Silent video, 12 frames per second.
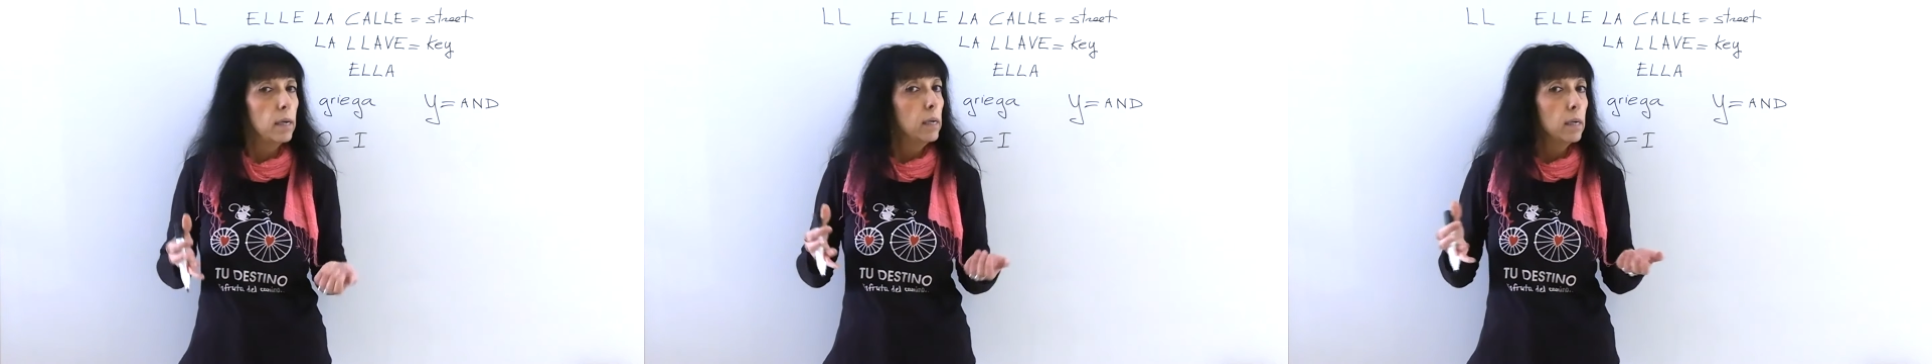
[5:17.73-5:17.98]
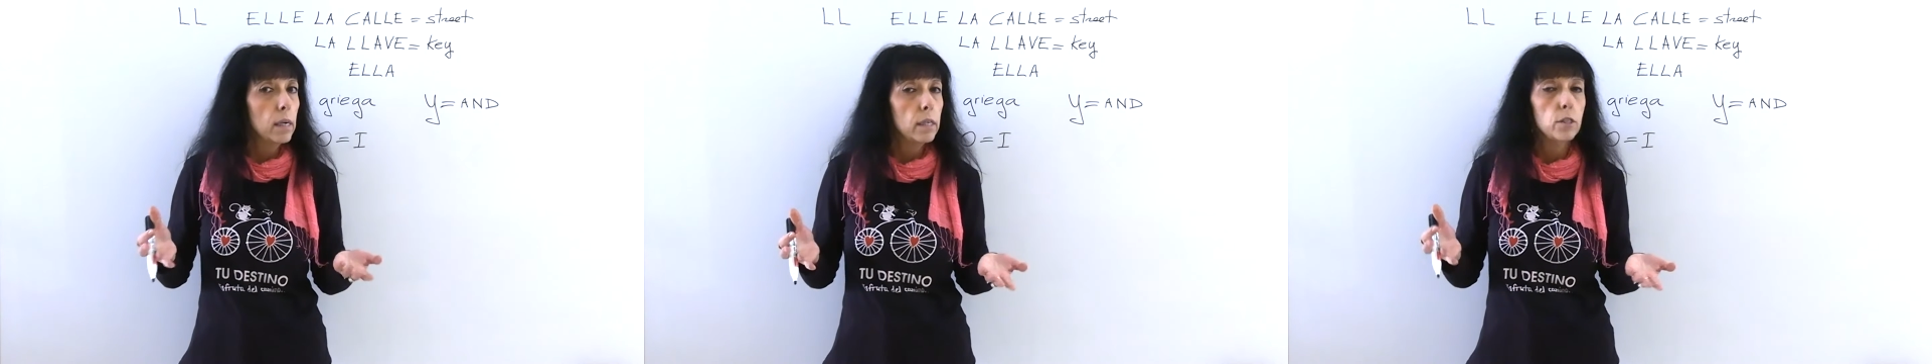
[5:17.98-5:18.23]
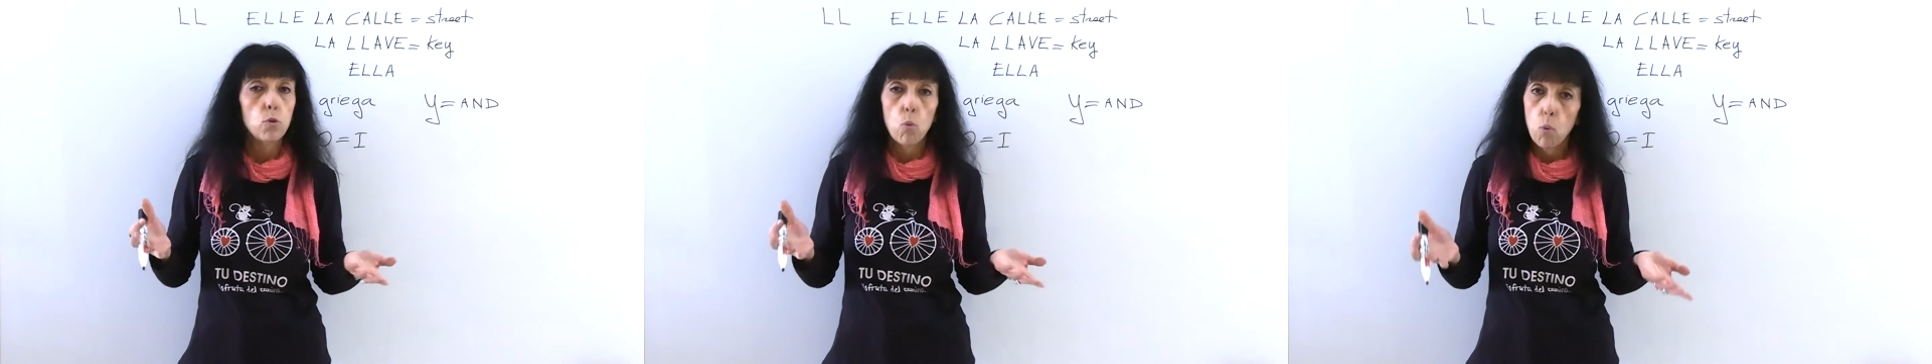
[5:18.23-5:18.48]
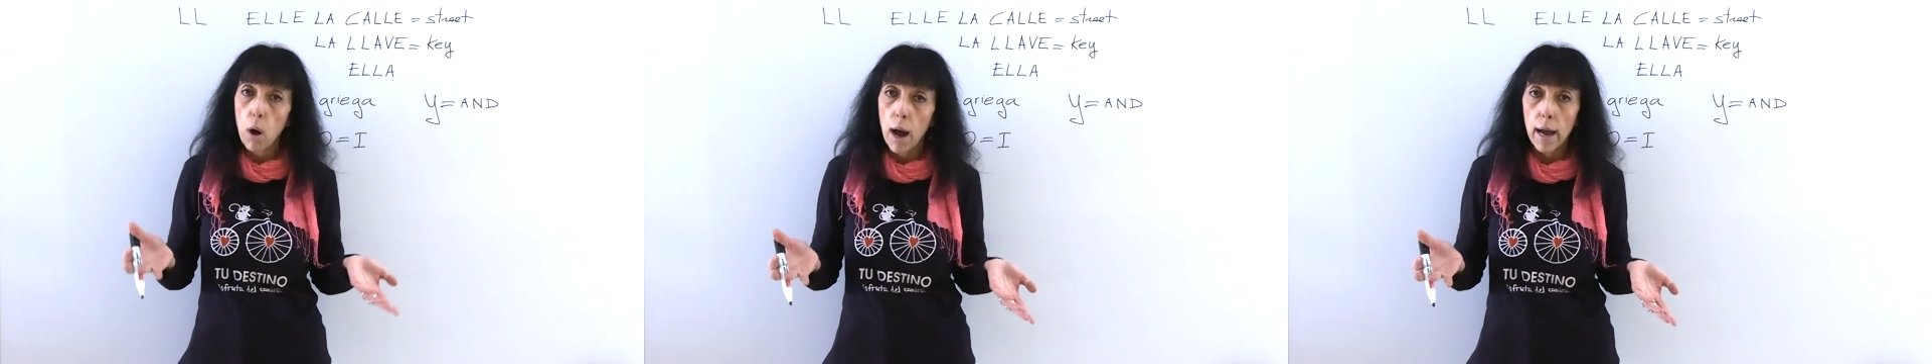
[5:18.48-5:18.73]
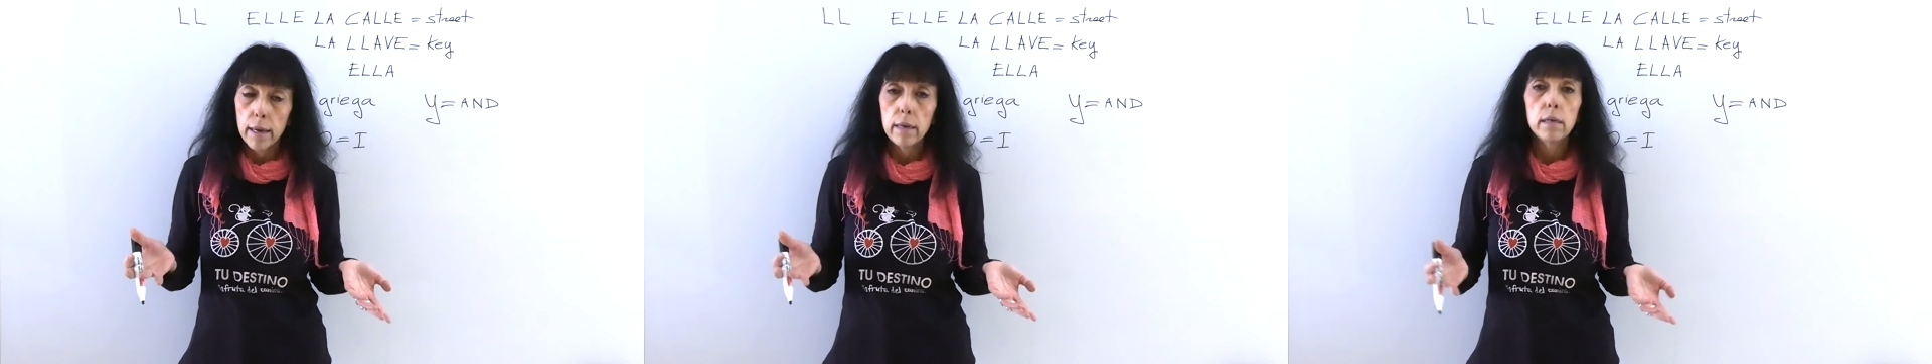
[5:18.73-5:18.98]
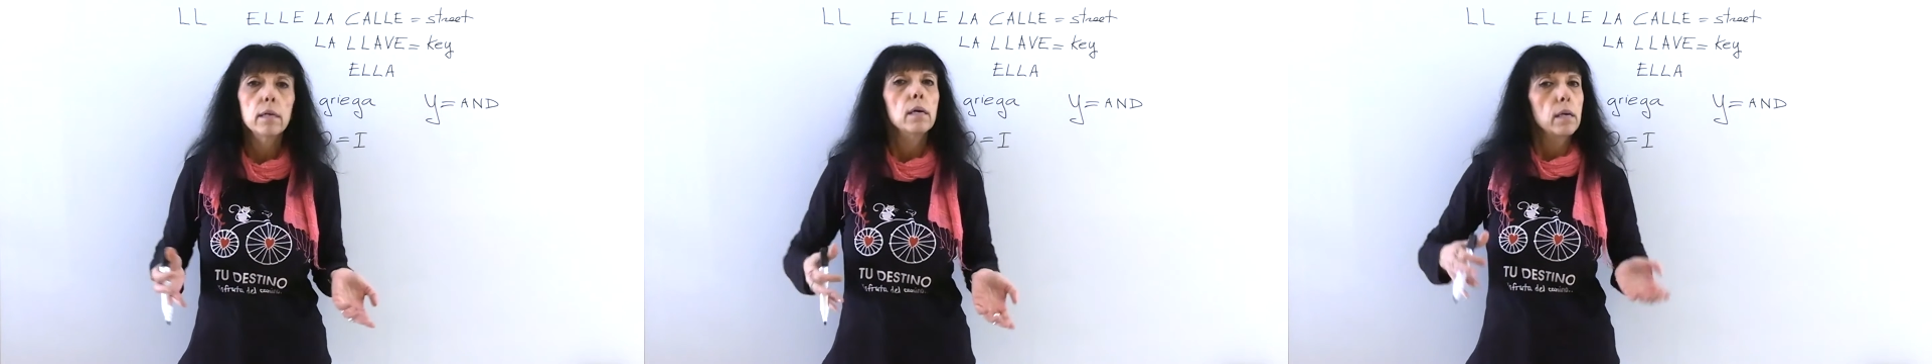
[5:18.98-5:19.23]
English Y
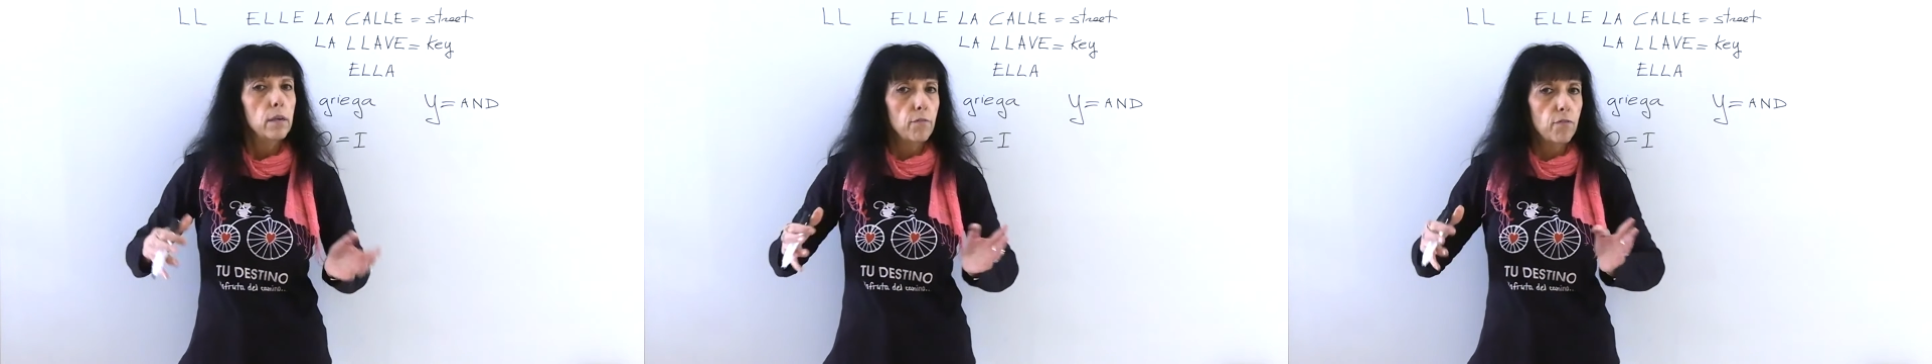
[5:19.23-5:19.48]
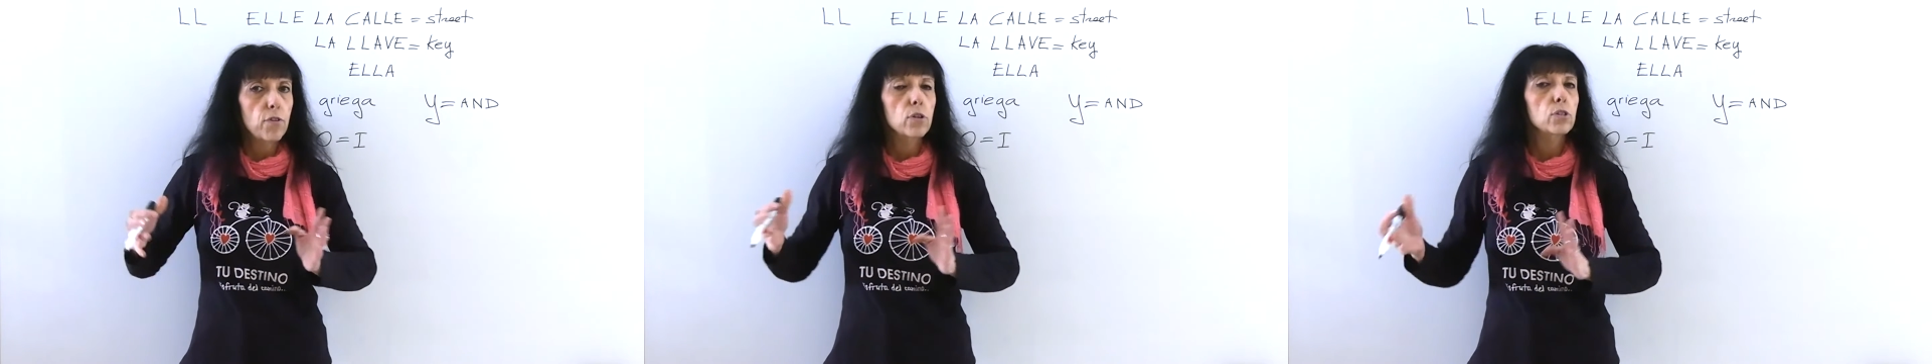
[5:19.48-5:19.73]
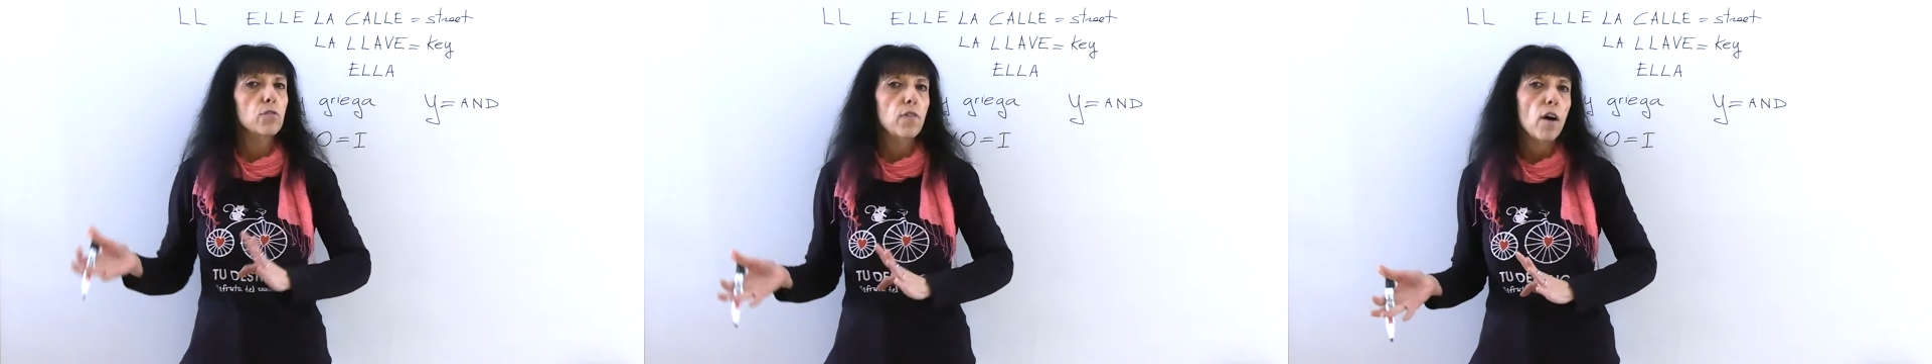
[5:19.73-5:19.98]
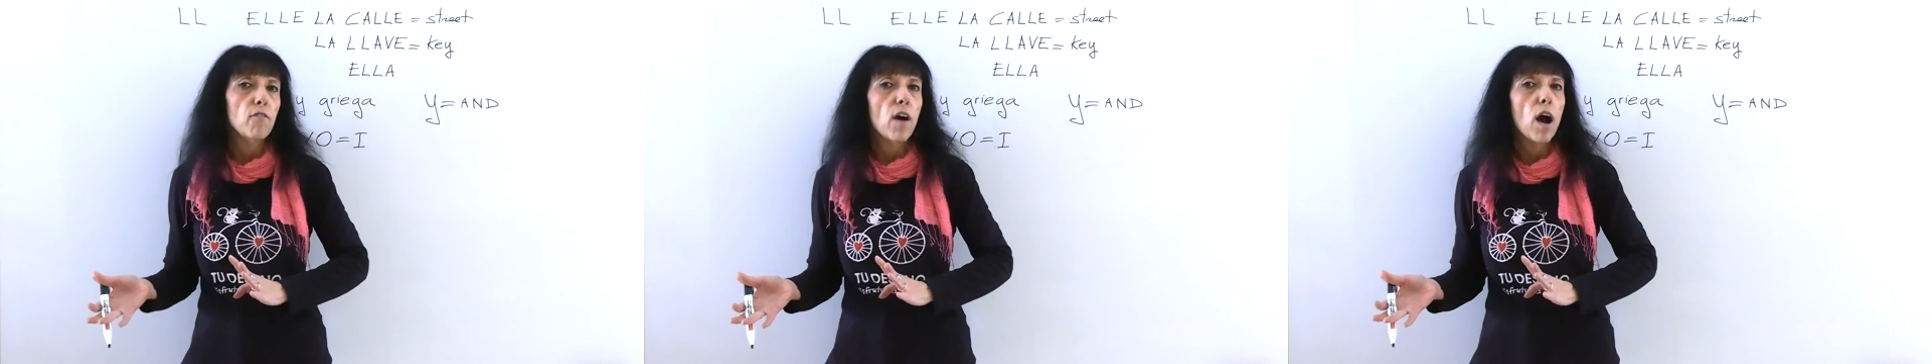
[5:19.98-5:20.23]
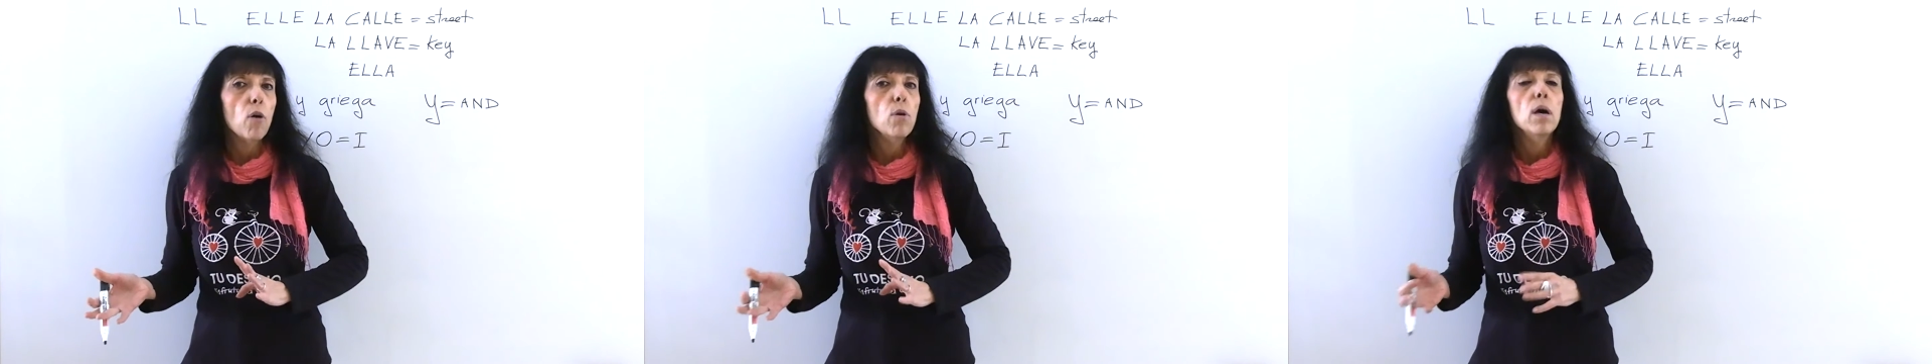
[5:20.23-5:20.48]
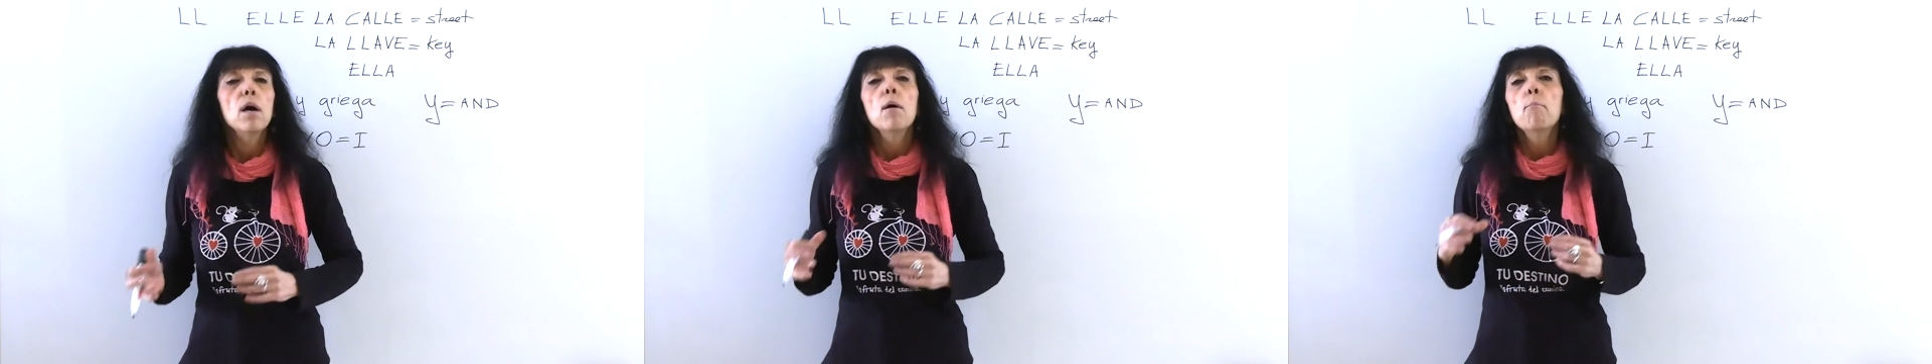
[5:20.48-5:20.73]
in front of a vowel,